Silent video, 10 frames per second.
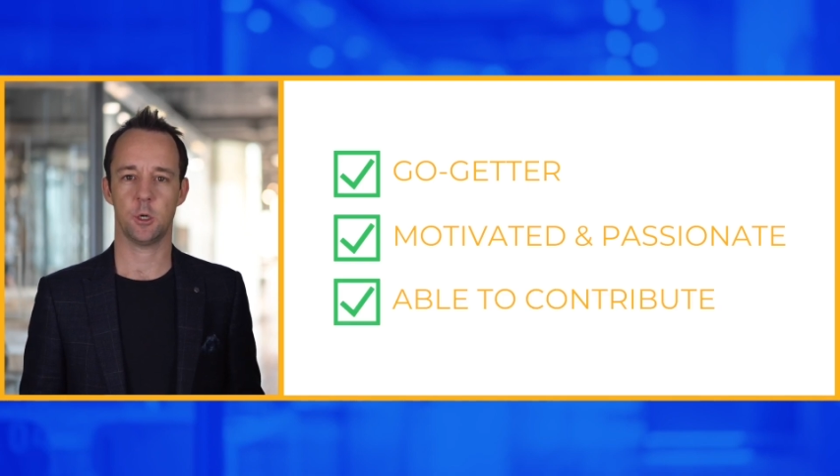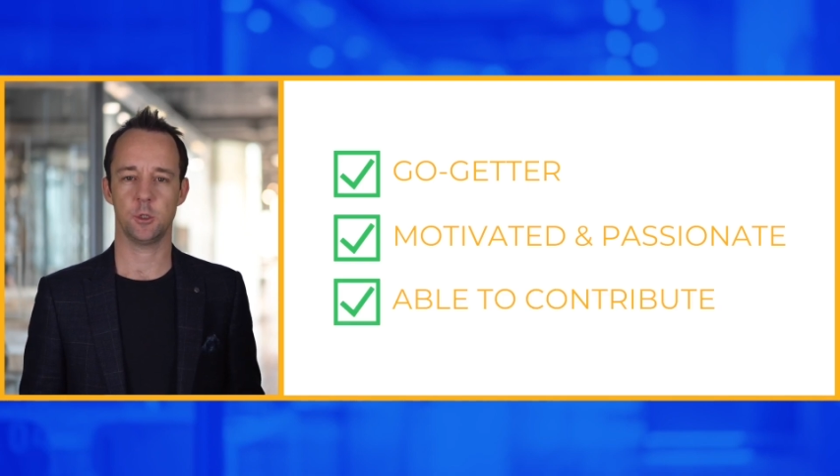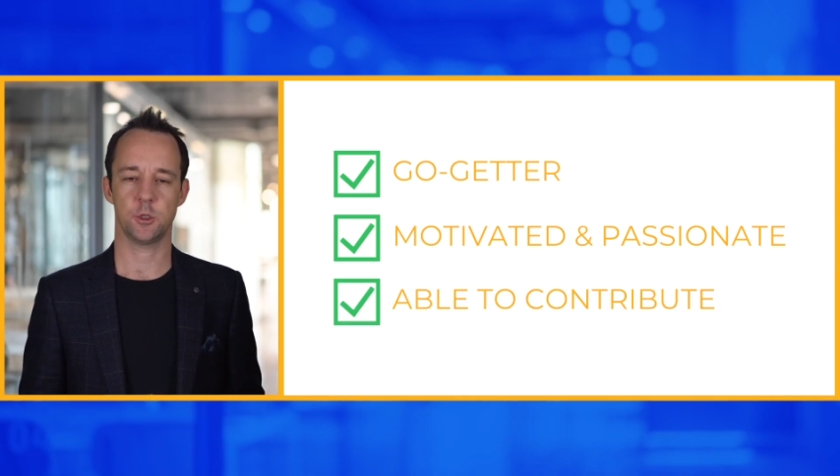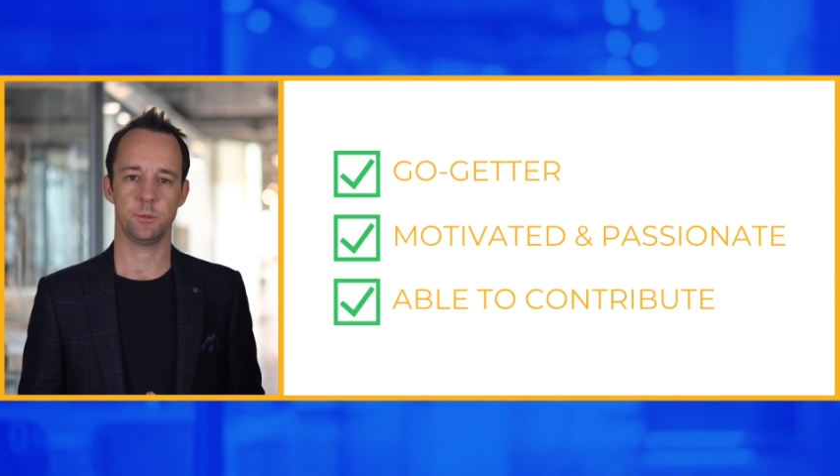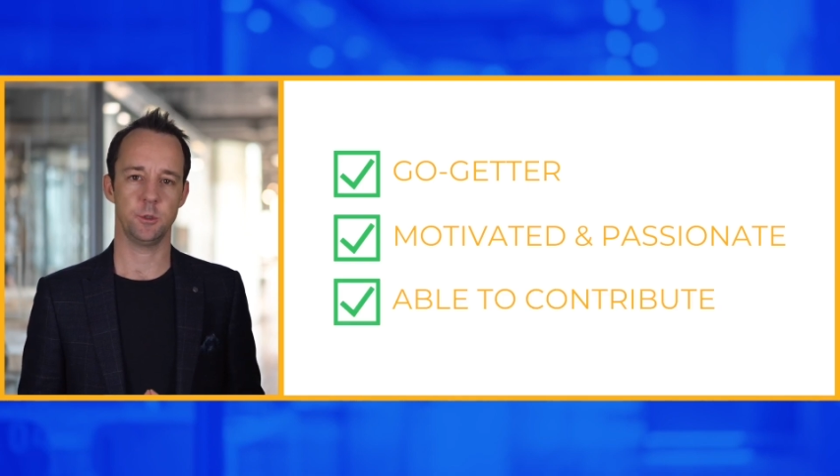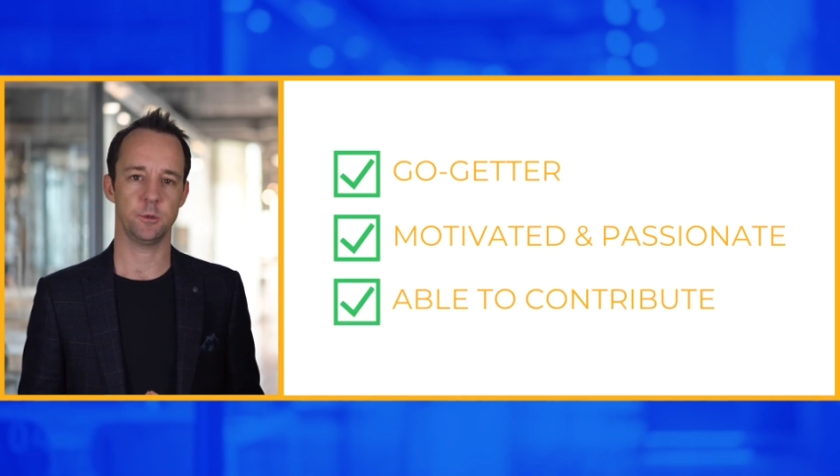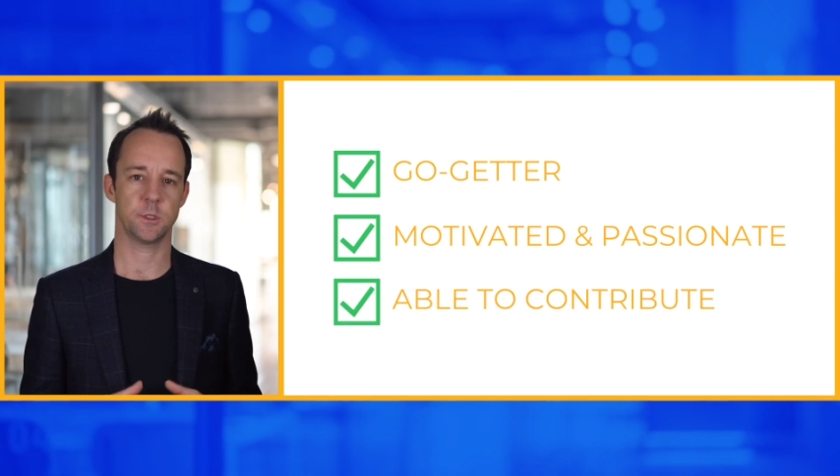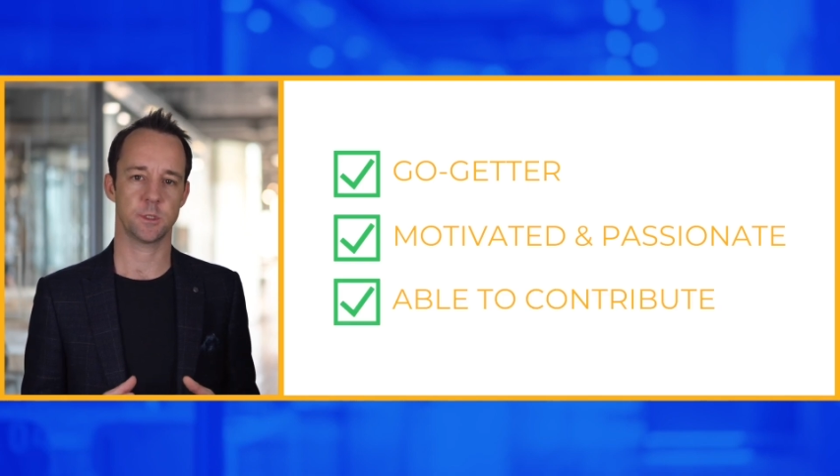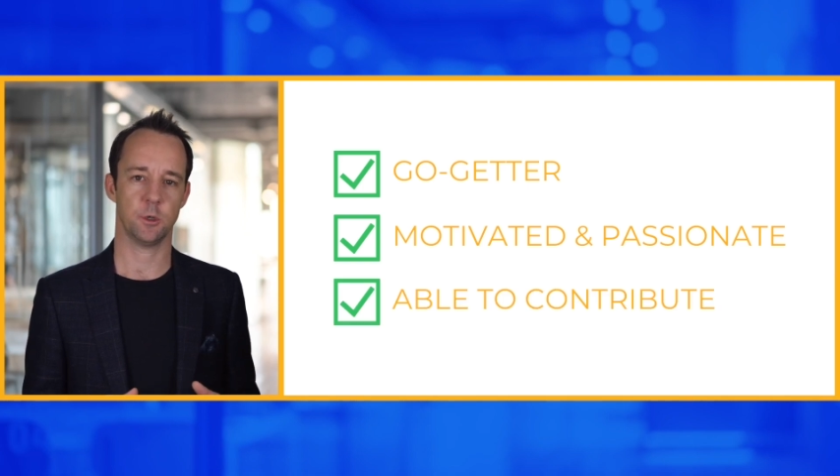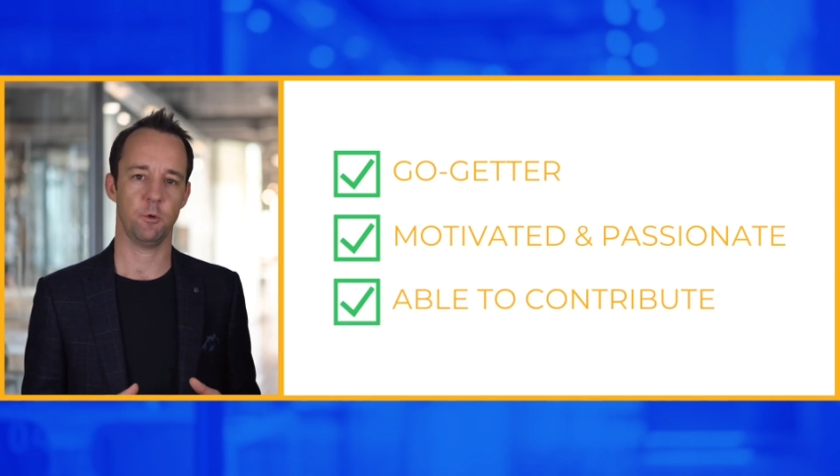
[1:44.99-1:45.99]

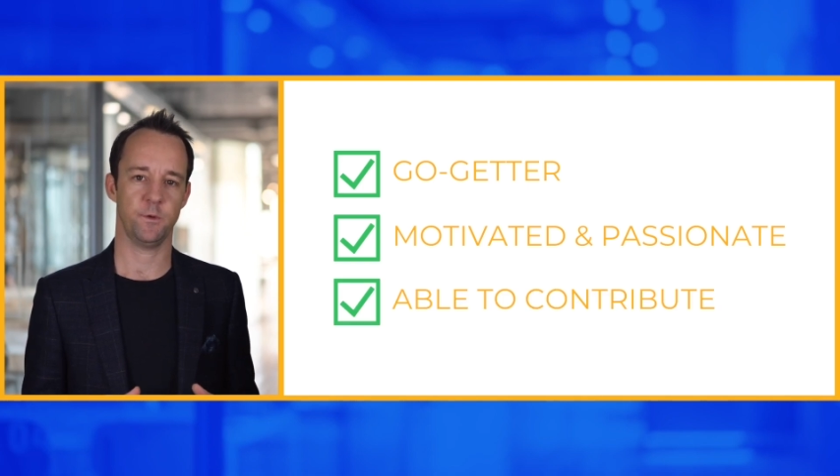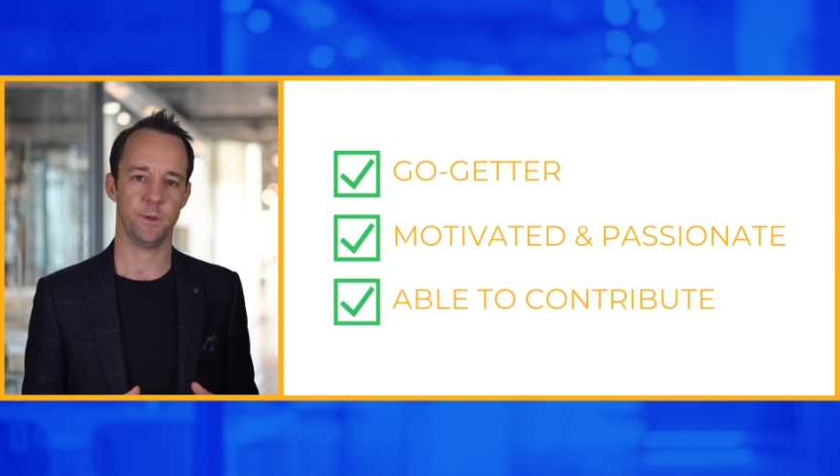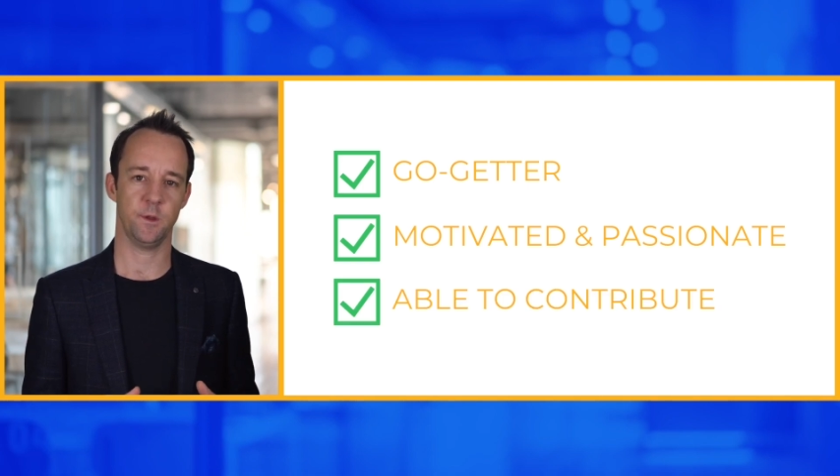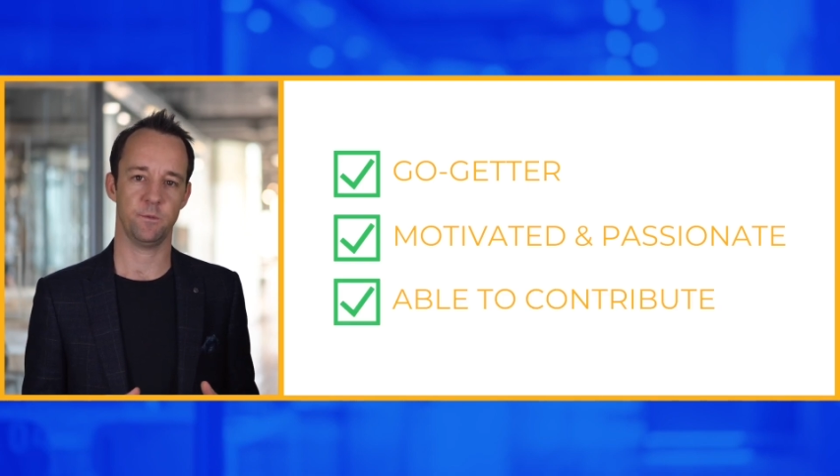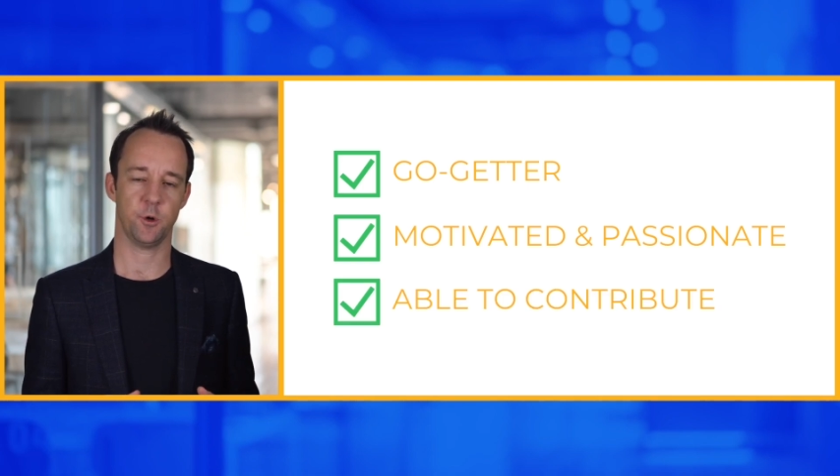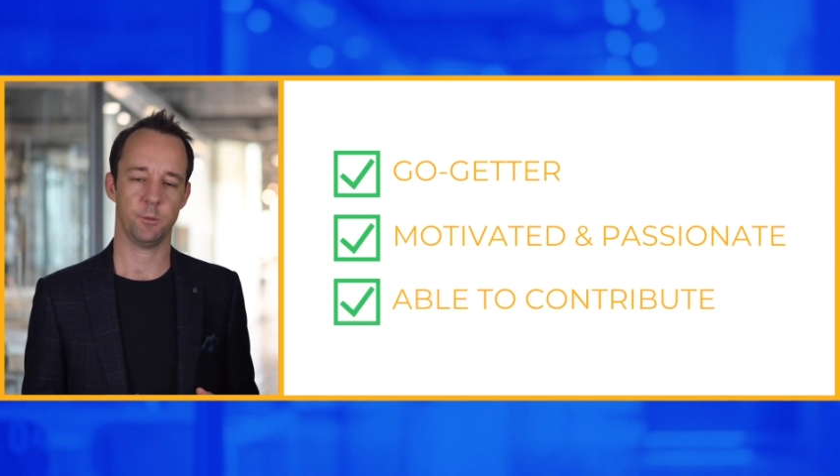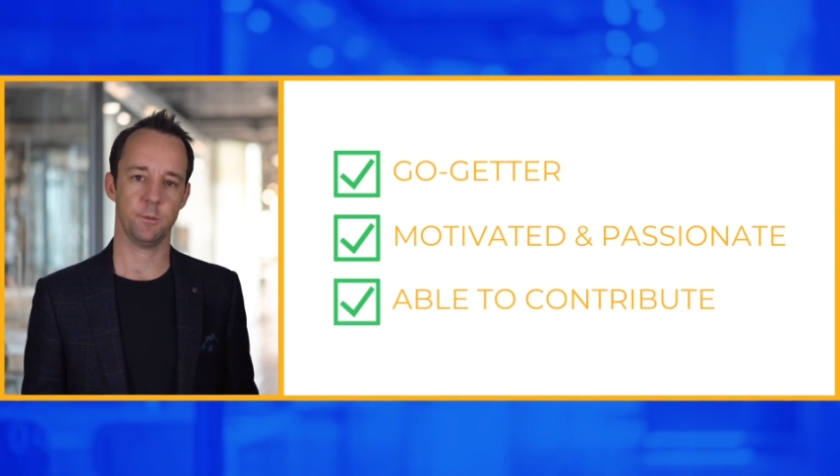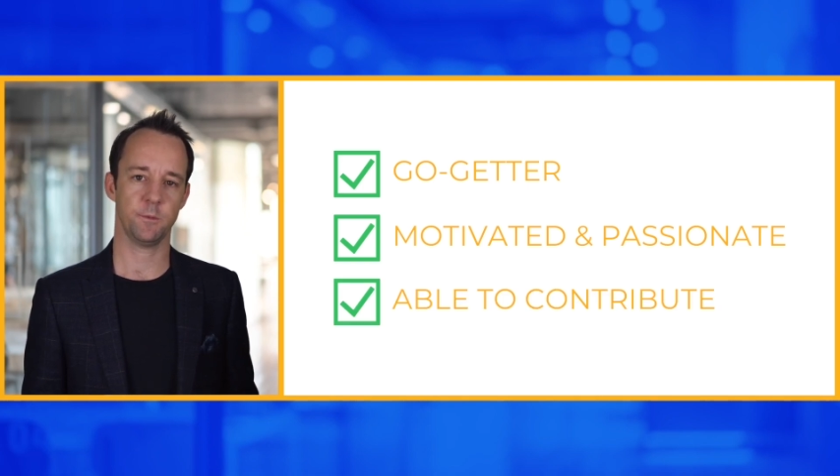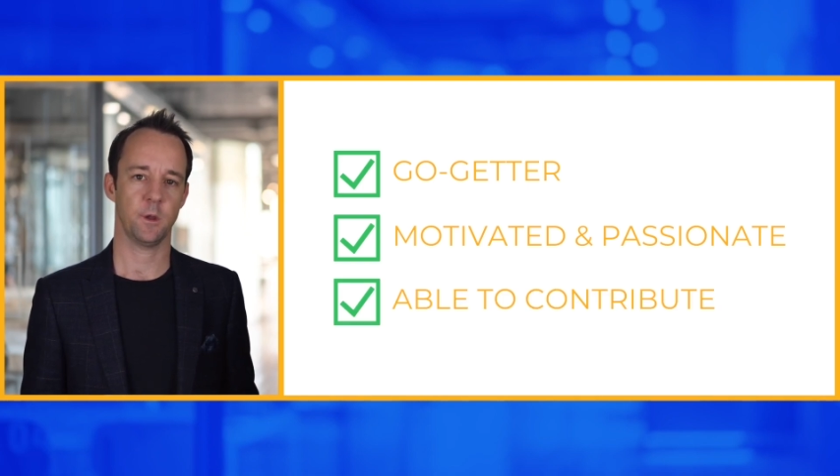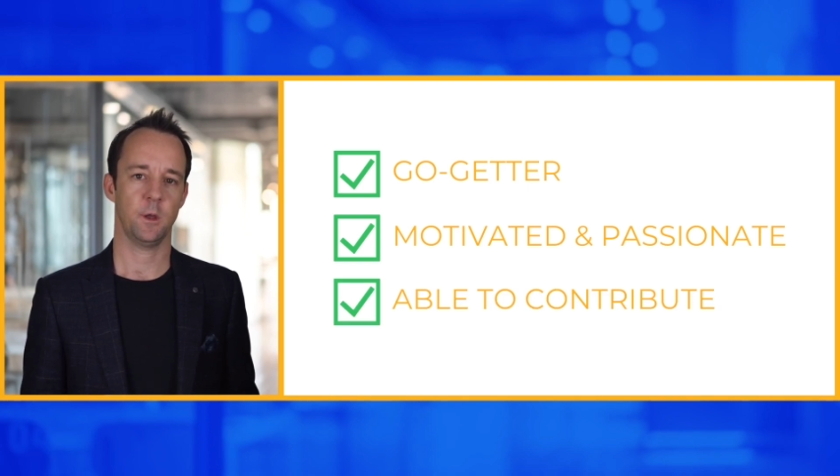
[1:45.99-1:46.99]
contribute to solving these
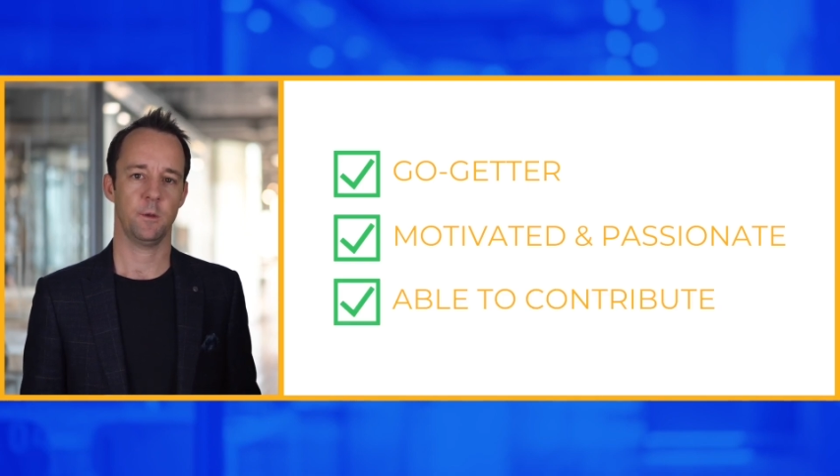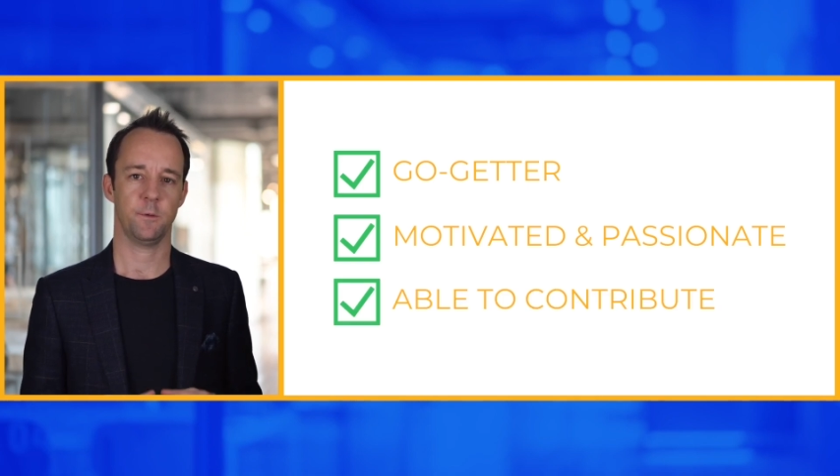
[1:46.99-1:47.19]
problems.